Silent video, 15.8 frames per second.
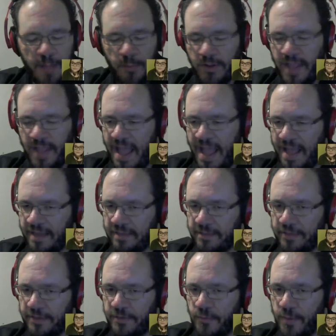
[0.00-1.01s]
going to
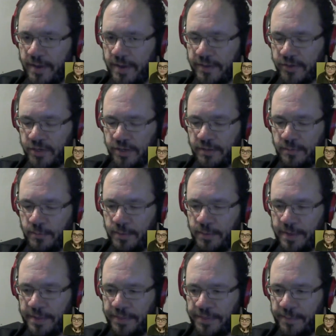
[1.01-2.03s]
ask this question
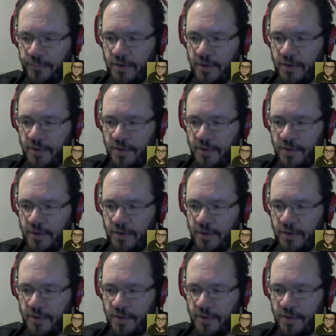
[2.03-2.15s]
with the